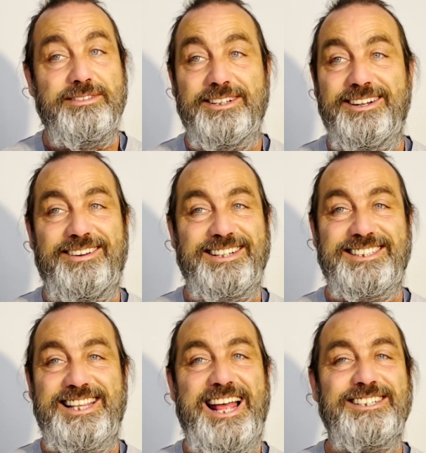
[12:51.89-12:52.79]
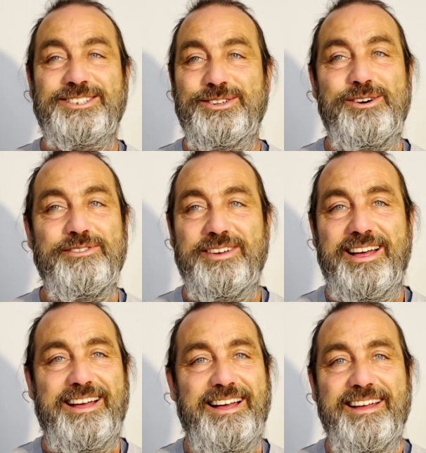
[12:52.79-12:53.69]
You know, it's that sort
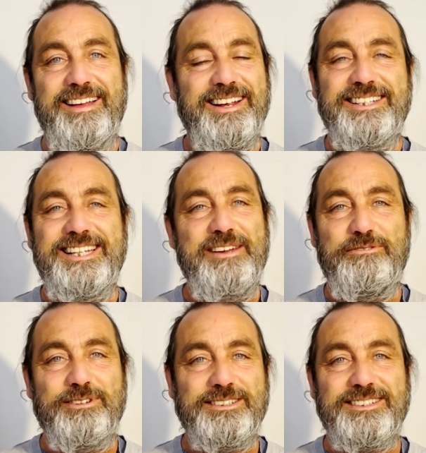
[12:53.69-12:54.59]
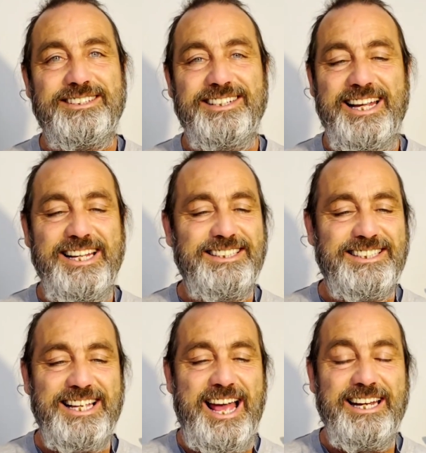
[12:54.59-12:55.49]
of difference.
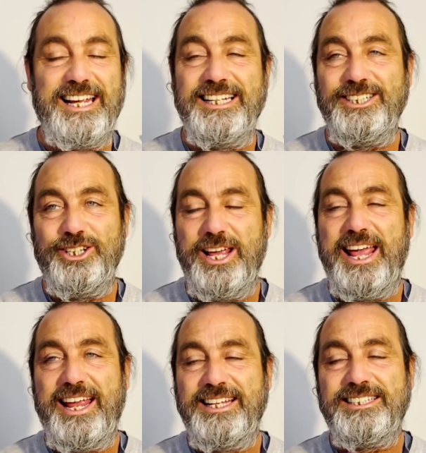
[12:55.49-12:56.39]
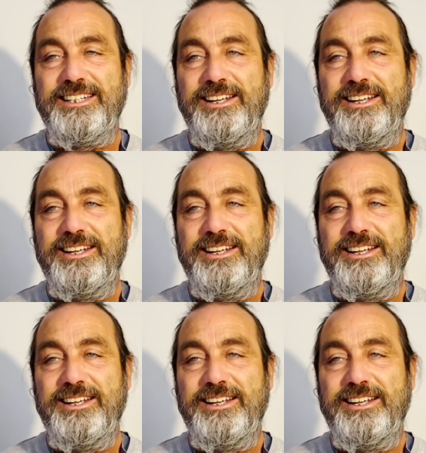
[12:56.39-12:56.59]
It's